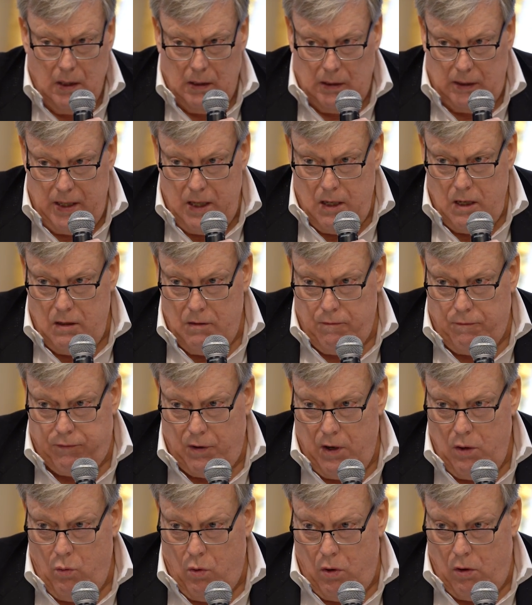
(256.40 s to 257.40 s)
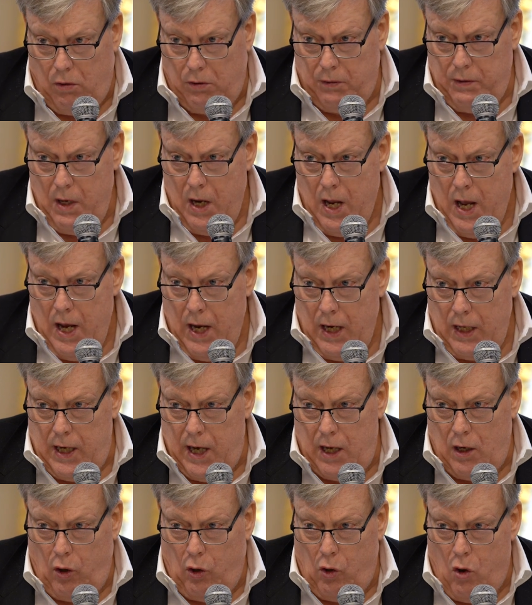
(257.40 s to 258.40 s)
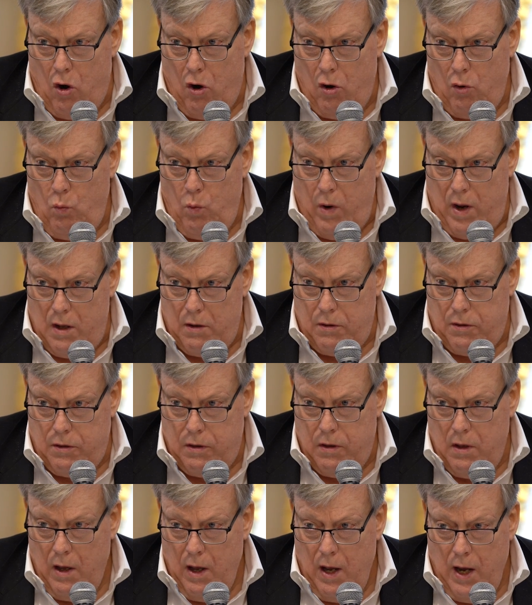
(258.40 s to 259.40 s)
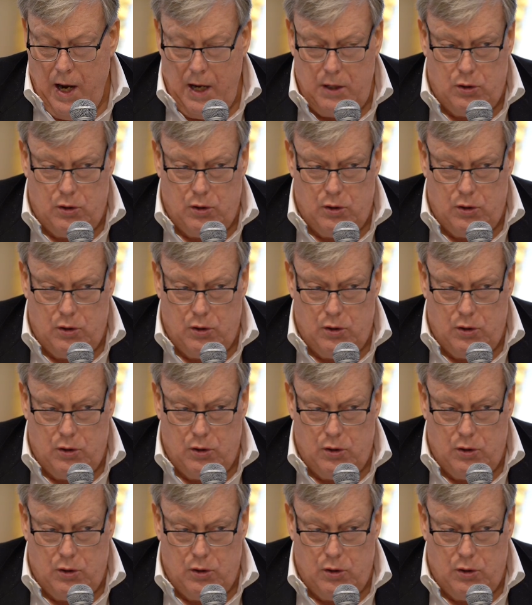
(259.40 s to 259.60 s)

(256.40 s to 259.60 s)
leading the free world, get along with a